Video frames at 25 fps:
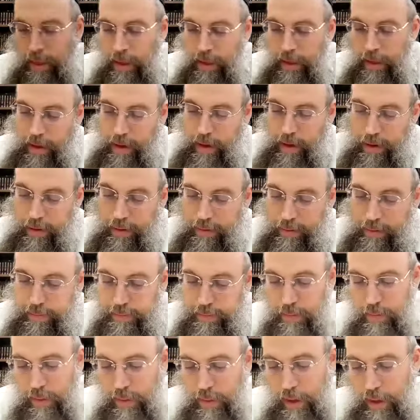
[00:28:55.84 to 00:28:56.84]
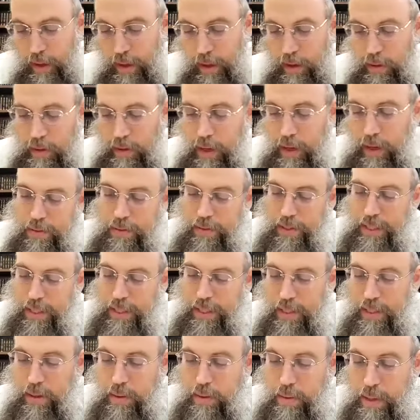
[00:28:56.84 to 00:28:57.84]
Yeah. Taisvis
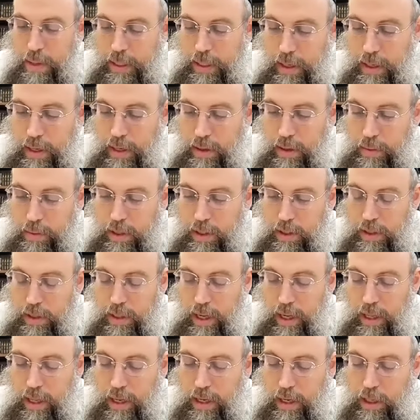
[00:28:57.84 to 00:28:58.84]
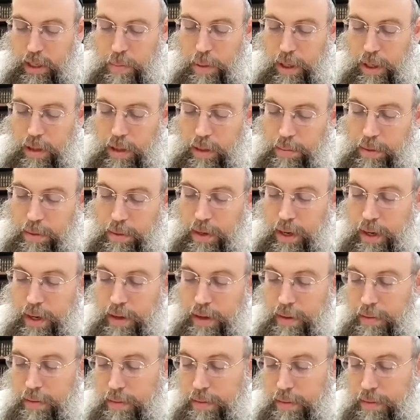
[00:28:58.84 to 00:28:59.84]
has a question here. We should say that it's Batal
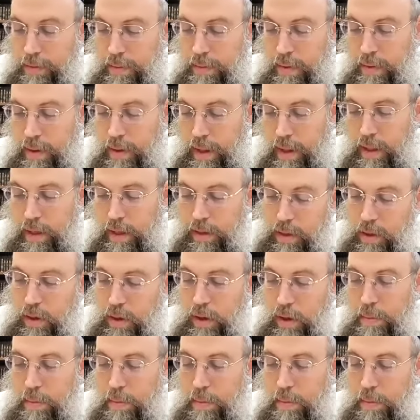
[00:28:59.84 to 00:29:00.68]
Barayv, and they should all